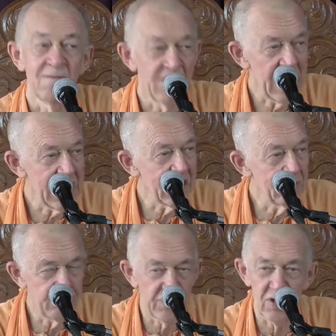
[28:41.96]
Very
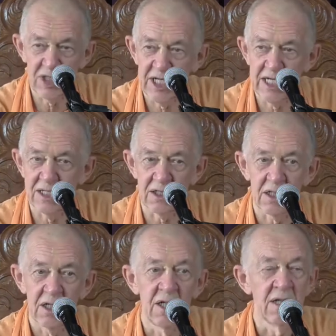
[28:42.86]

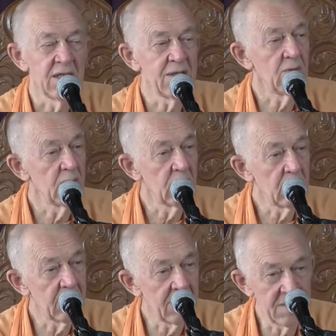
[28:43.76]
important that
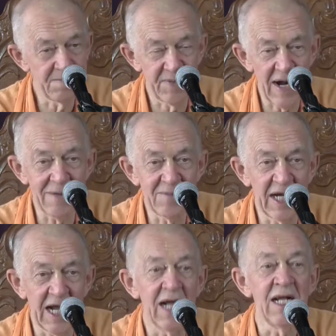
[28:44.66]
the
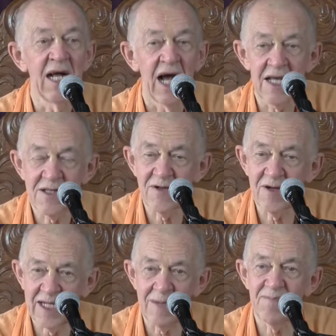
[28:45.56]
brahmana has
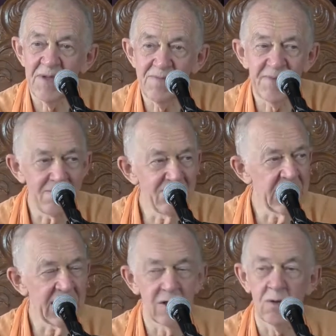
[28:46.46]
to keep the
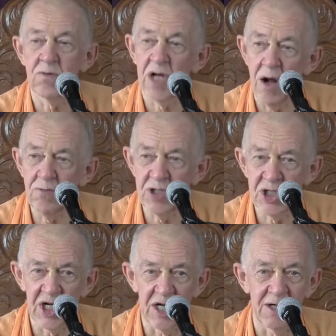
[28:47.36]
brahminical
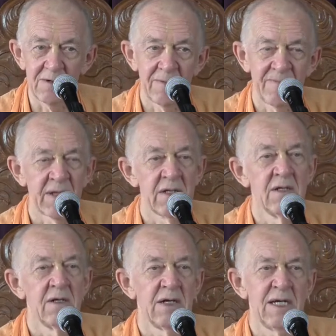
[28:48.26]
culture.
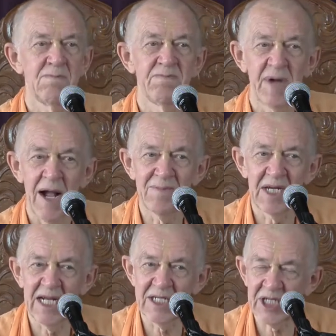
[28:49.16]
Right?
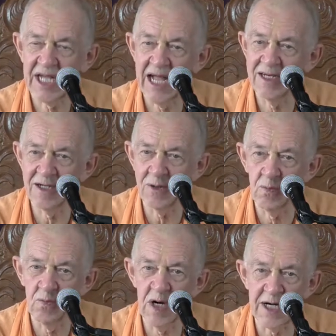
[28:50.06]
Brahmanas cannot
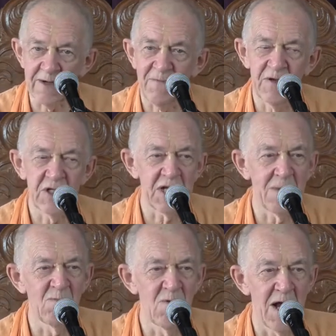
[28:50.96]
work for
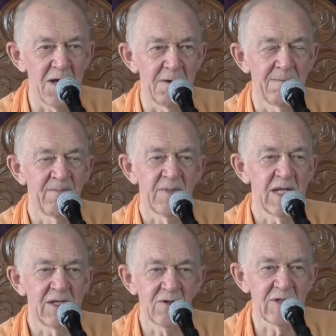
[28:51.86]
someone.
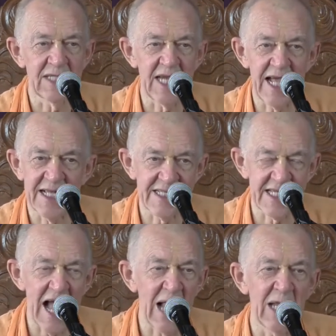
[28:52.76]
They don't take
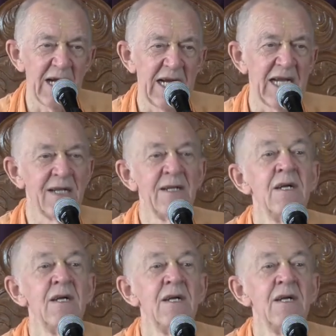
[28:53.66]
salary.